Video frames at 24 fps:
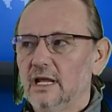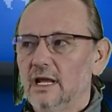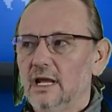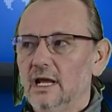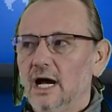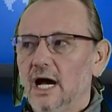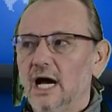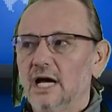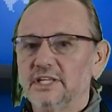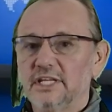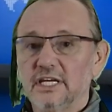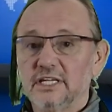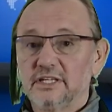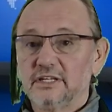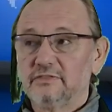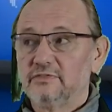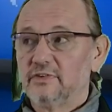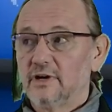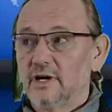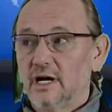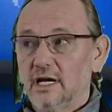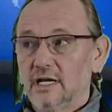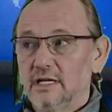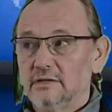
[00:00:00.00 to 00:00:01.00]

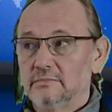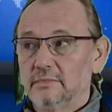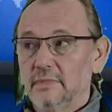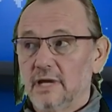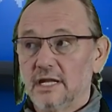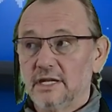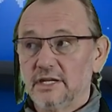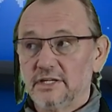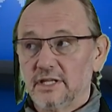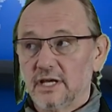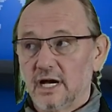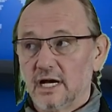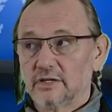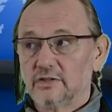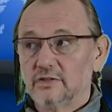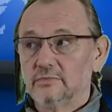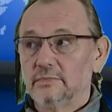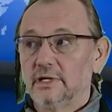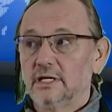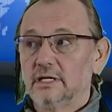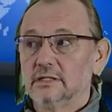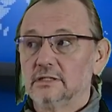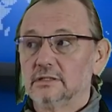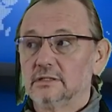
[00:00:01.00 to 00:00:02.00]
Identify any
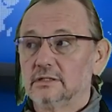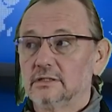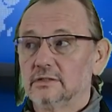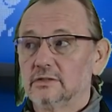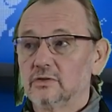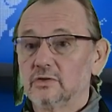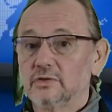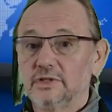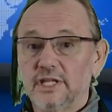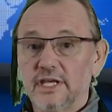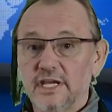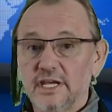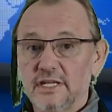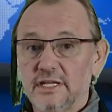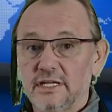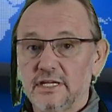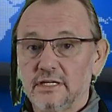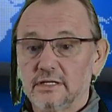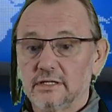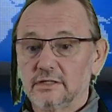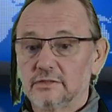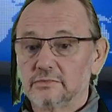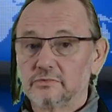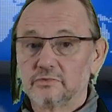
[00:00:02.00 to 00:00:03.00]
document
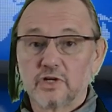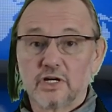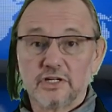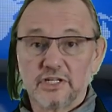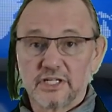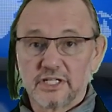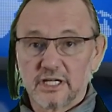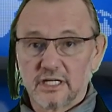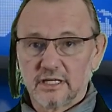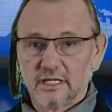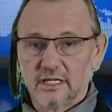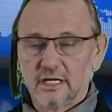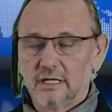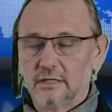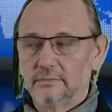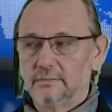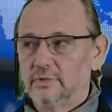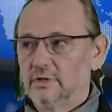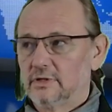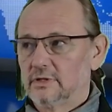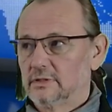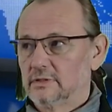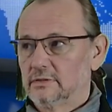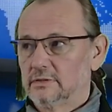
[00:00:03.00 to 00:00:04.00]
containing credit card
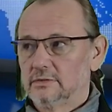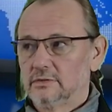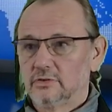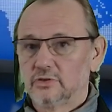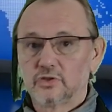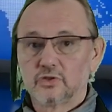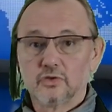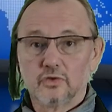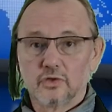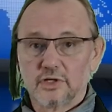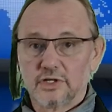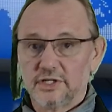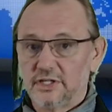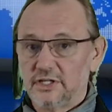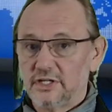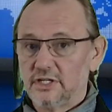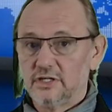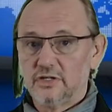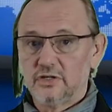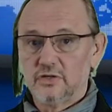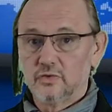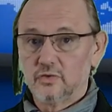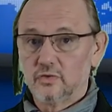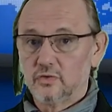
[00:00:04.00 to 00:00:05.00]
number stored in
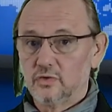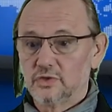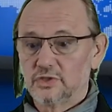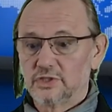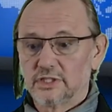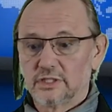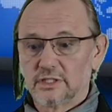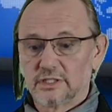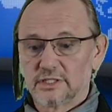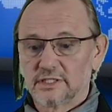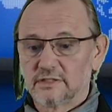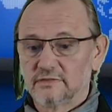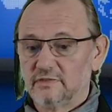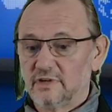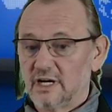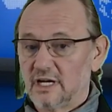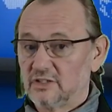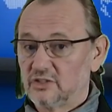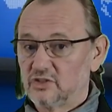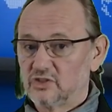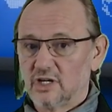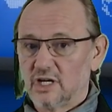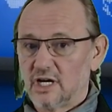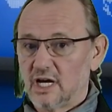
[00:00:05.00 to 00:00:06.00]
user's
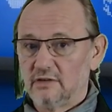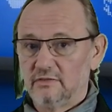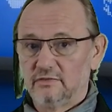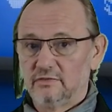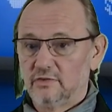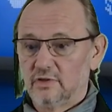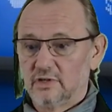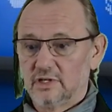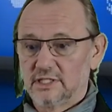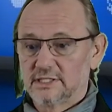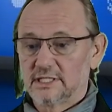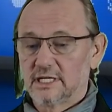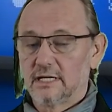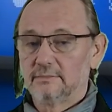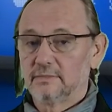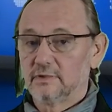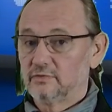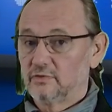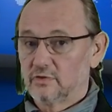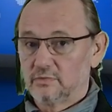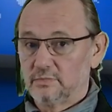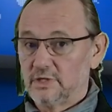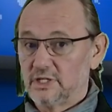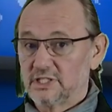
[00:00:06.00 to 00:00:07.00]
OneDrive, for example,
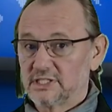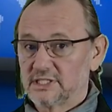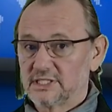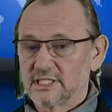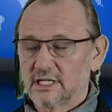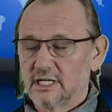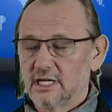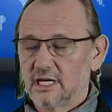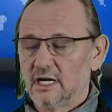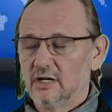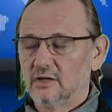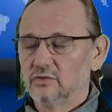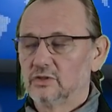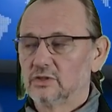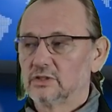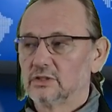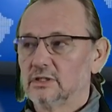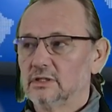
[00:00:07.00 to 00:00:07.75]
for business account.